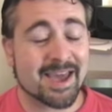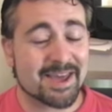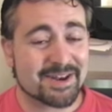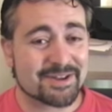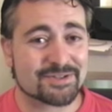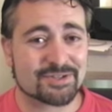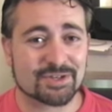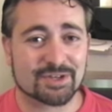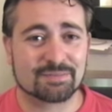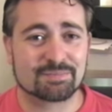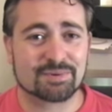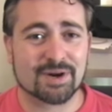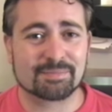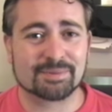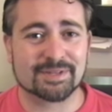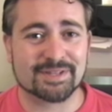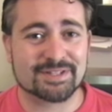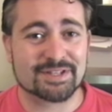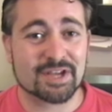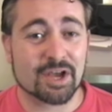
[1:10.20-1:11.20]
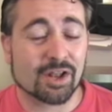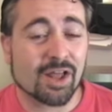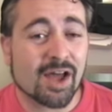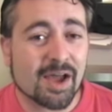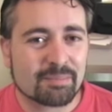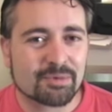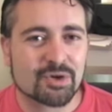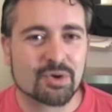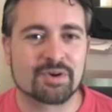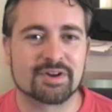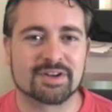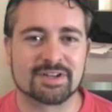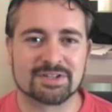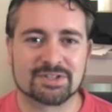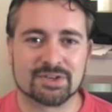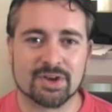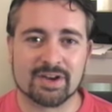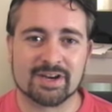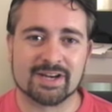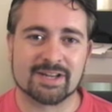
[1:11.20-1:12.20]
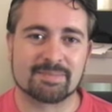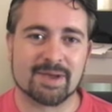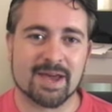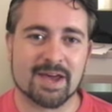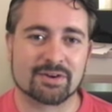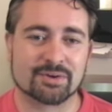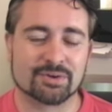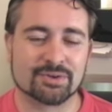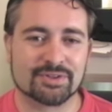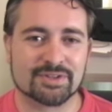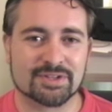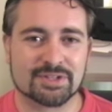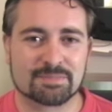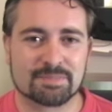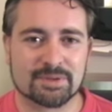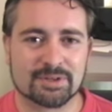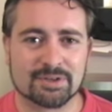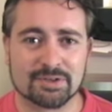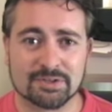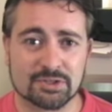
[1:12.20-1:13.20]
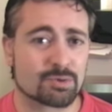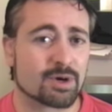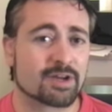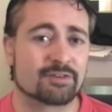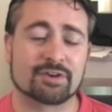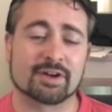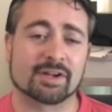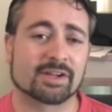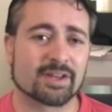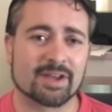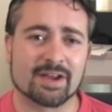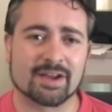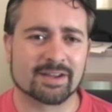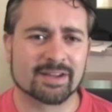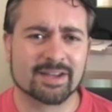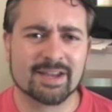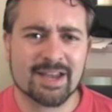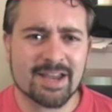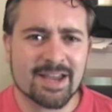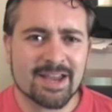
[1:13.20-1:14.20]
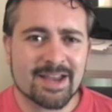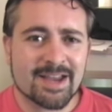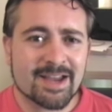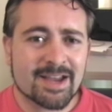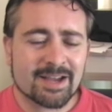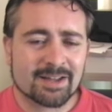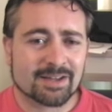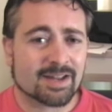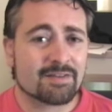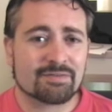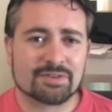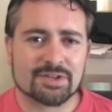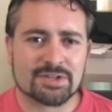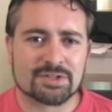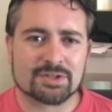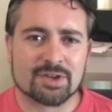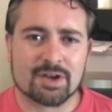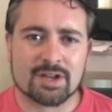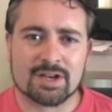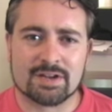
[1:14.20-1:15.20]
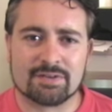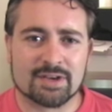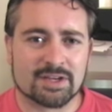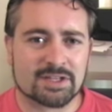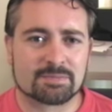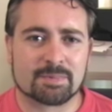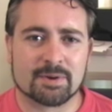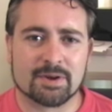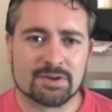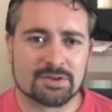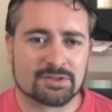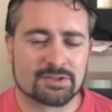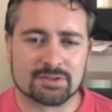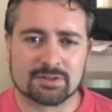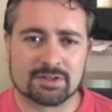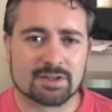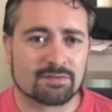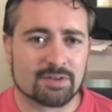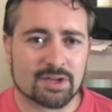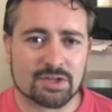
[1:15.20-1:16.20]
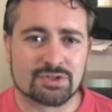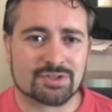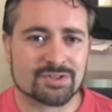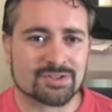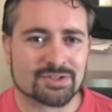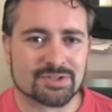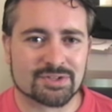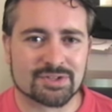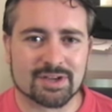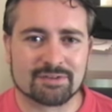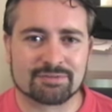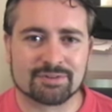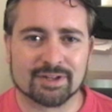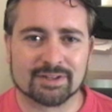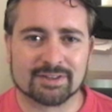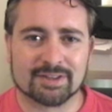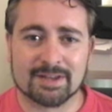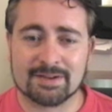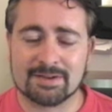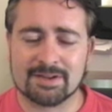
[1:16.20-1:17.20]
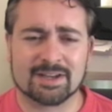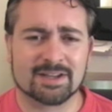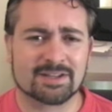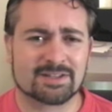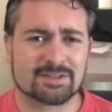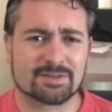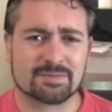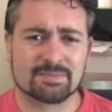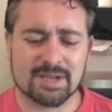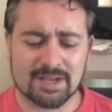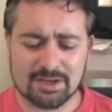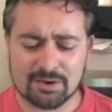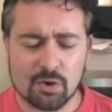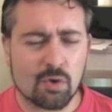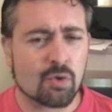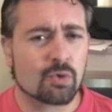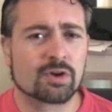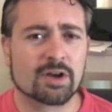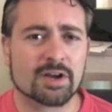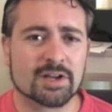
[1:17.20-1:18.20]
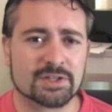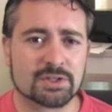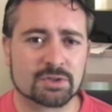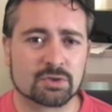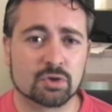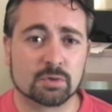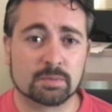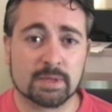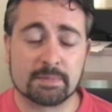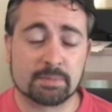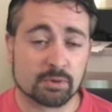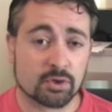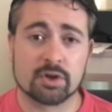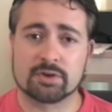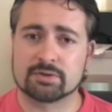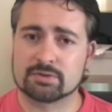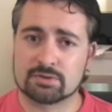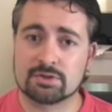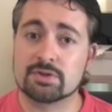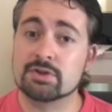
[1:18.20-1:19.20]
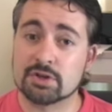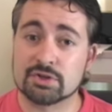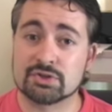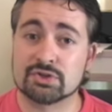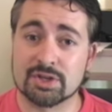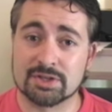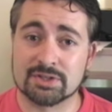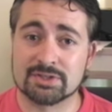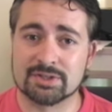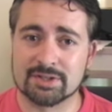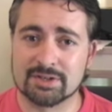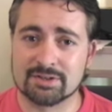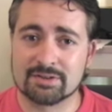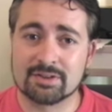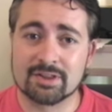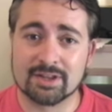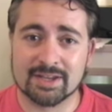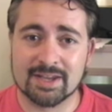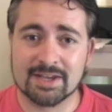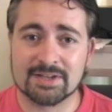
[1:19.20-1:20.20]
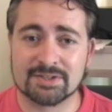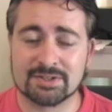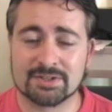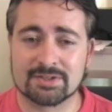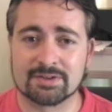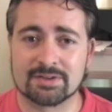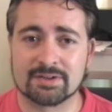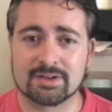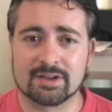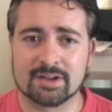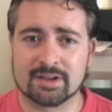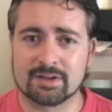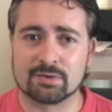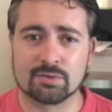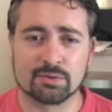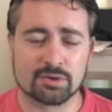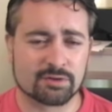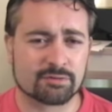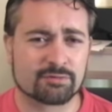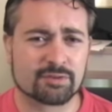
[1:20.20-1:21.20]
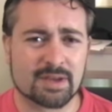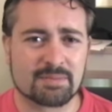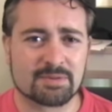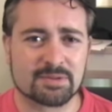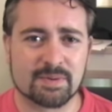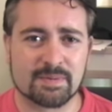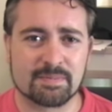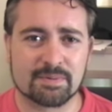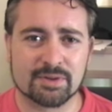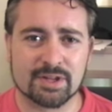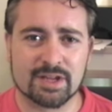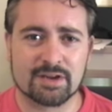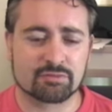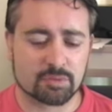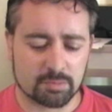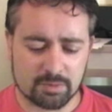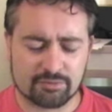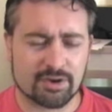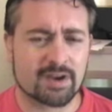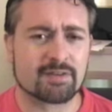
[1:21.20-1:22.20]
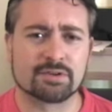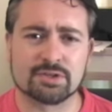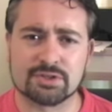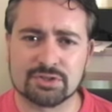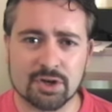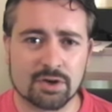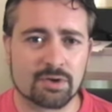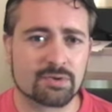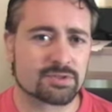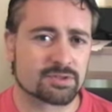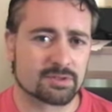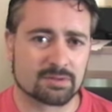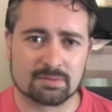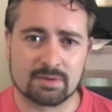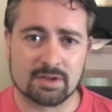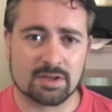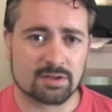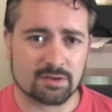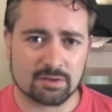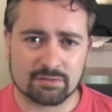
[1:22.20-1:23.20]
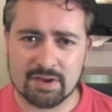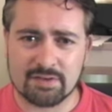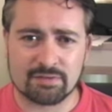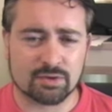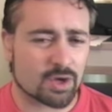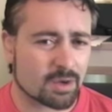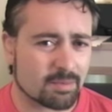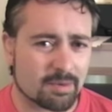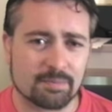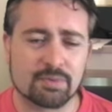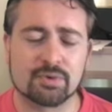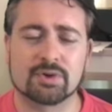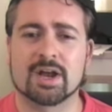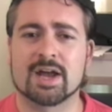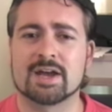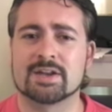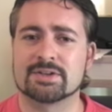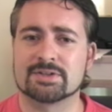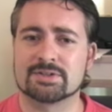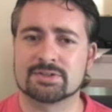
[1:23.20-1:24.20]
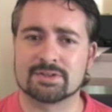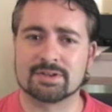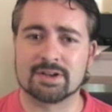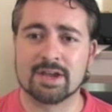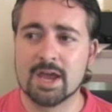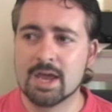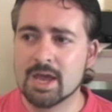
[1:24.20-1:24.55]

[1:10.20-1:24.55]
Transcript: And as you can probably tell, I'm quite excited about all this because, quite frankly, I love these kind of expos and conventions and stuff like that. You get to meet all kinds of cool people, not just the guests and all the famous people there from your favourite shows and your favourite comic book artists,